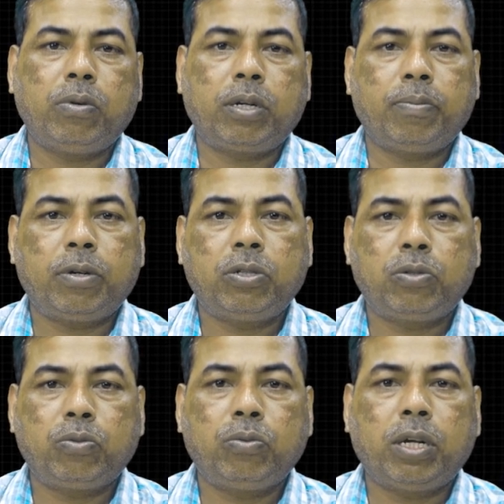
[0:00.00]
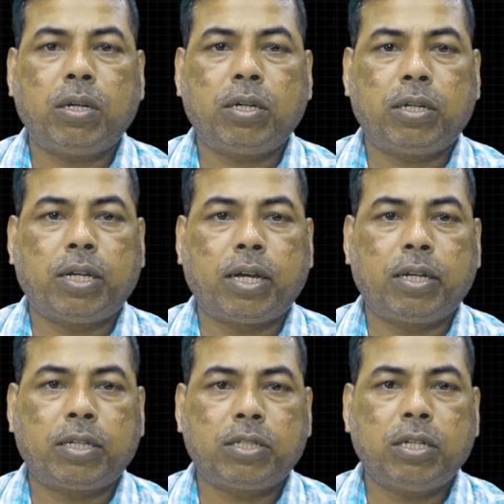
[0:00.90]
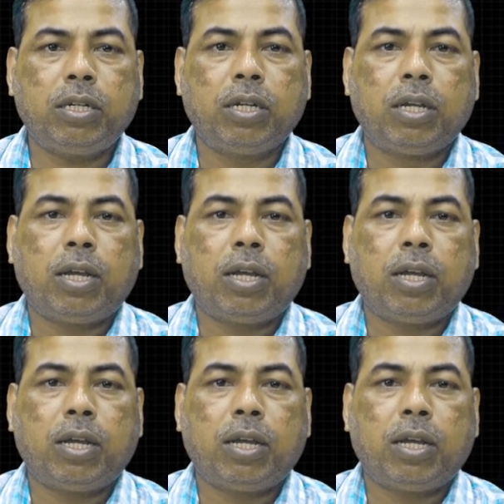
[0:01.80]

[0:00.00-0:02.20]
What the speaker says: refers to the direction